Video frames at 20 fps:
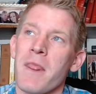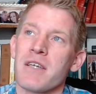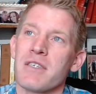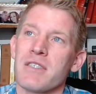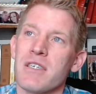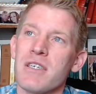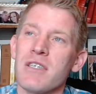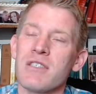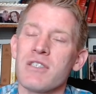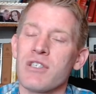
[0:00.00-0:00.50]

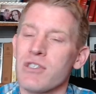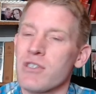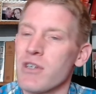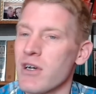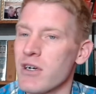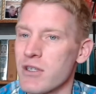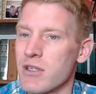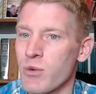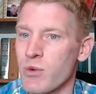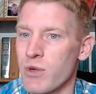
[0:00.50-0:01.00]
sings a
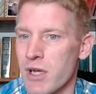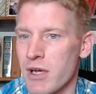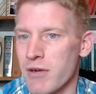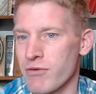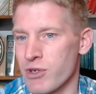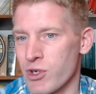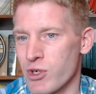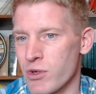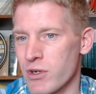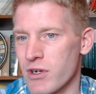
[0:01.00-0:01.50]
song that we
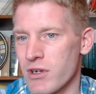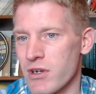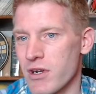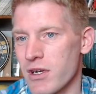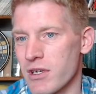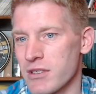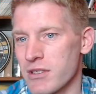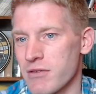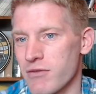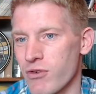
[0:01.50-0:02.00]
have recorded
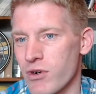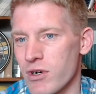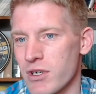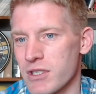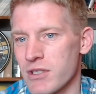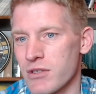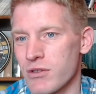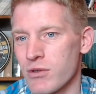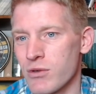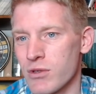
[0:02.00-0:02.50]
for
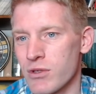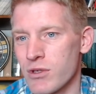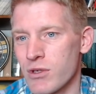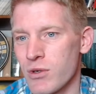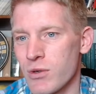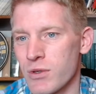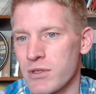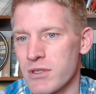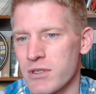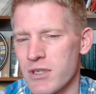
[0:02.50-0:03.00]
us in Luke
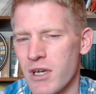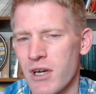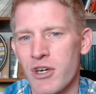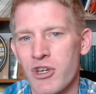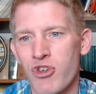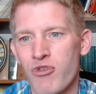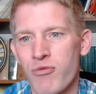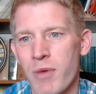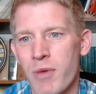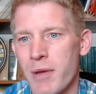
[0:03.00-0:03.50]
2. It's a
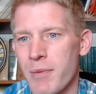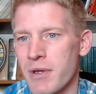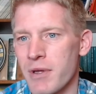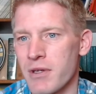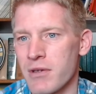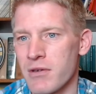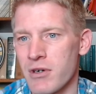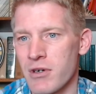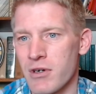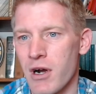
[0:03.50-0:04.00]
song you've
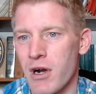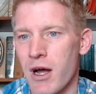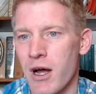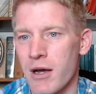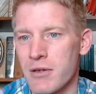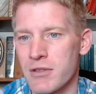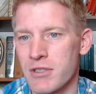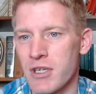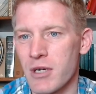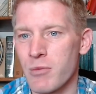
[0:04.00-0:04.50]
maybe
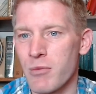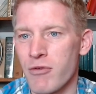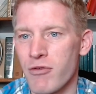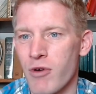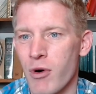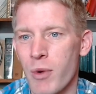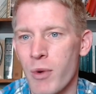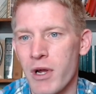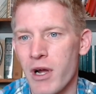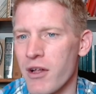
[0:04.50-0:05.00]
sung
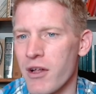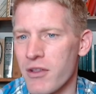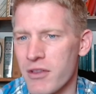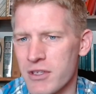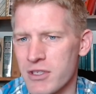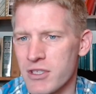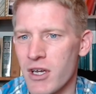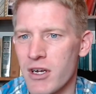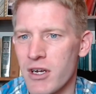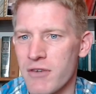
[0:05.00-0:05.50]
before. We call it
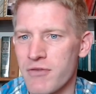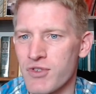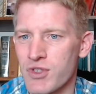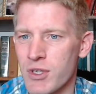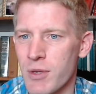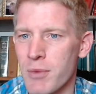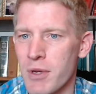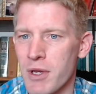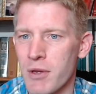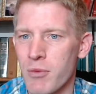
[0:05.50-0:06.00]
the Song of
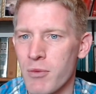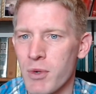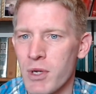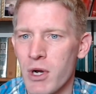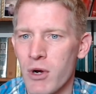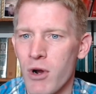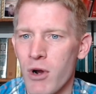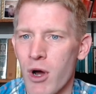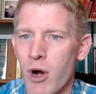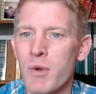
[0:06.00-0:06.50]
Simeon. We
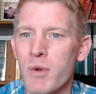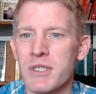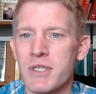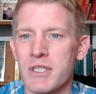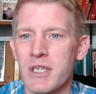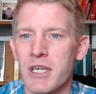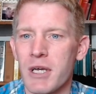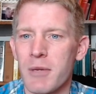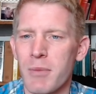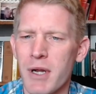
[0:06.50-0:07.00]
don't always
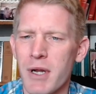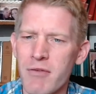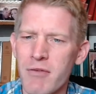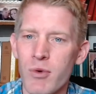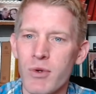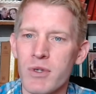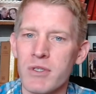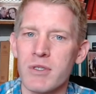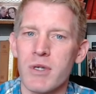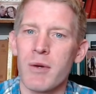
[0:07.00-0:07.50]
sing it, but
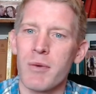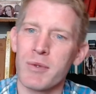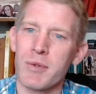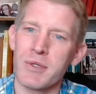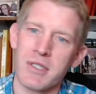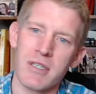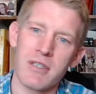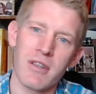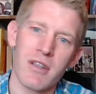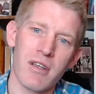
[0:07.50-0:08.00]
every once in a while we'll
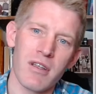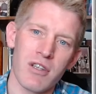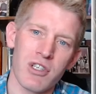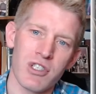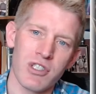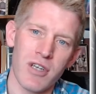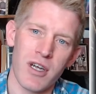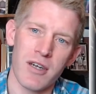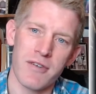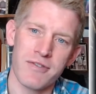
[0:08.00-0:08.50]
sing
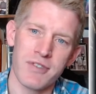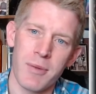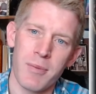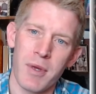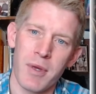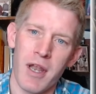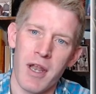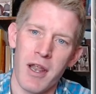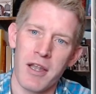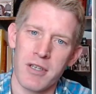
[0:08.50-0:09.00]
the Song of
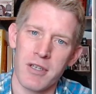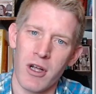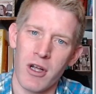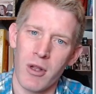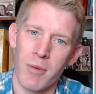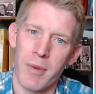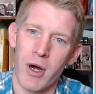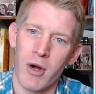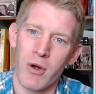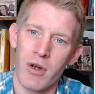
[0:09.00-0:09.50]
Simeon, and it's
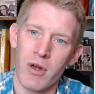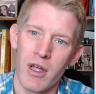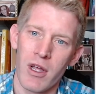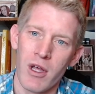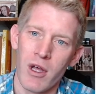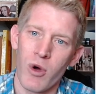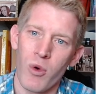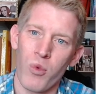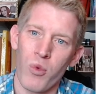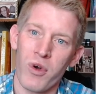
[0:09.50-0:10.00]
all about
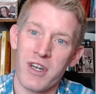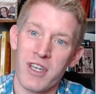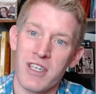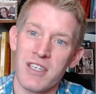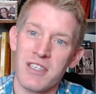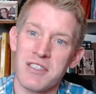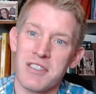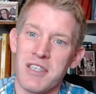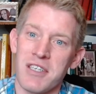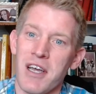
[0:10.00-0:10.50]
what
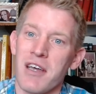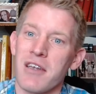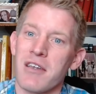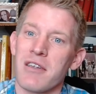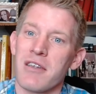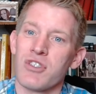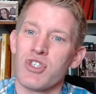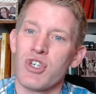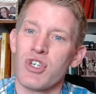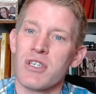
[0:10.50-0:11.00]
he said
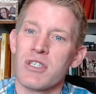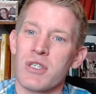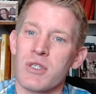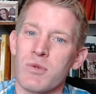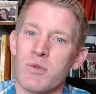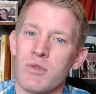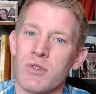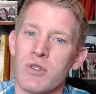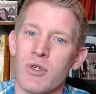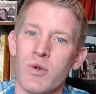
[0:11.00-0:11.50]

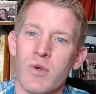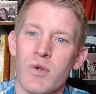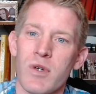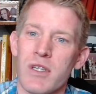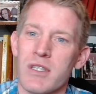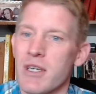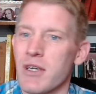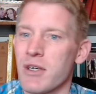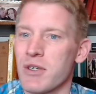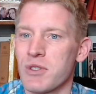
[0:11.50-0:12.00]
Jesus would do. And
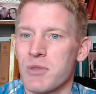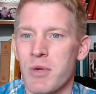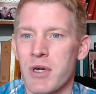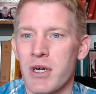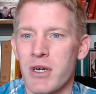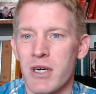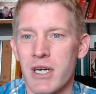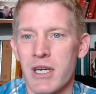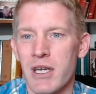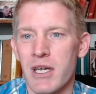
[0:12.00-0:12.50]
he tells
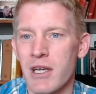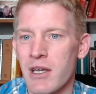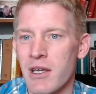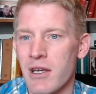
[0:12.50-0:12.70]
Mary,